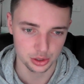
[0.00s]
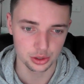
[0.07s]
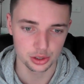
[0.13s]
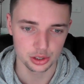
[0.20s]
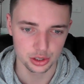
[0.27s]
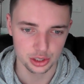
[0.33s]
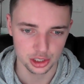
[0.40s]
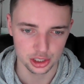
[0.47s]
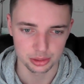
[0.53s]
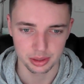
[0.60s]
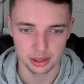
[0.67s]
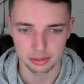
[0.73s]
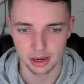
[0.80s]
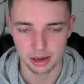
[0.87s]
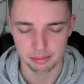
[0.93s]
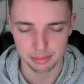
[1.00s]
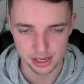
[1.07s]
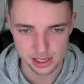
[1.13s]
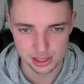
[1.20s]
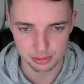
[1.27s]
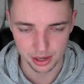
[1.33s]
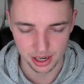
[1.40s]
YouTube and
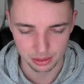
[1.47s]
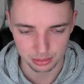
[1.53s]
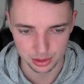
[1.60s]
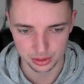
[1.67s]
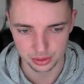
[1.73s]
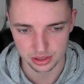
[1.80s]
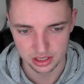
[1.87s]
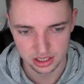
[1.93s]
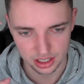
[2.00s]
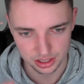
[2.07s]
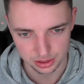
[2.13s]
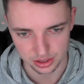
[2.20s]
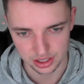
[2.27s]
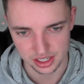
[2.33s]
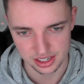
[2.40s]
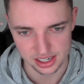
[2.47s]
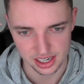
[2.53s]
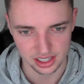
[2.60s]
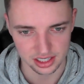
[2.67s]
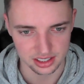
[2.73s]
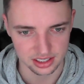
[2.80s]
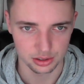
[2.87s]
Buzzsprout, which we'll touch on in a
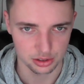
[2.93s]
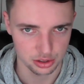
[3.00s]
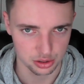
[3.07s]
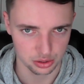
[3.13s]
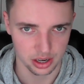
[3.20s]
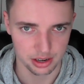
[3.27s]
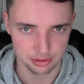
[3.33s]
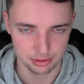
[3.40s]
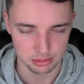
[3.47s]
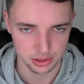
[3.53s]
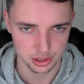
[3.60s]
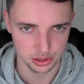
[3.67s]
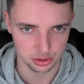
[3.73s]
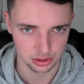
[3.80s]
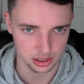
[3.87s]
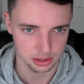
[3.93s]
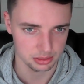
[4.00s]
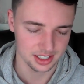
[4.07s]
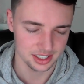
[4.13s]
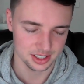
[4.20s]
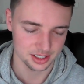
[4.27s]
second, straight from Descript.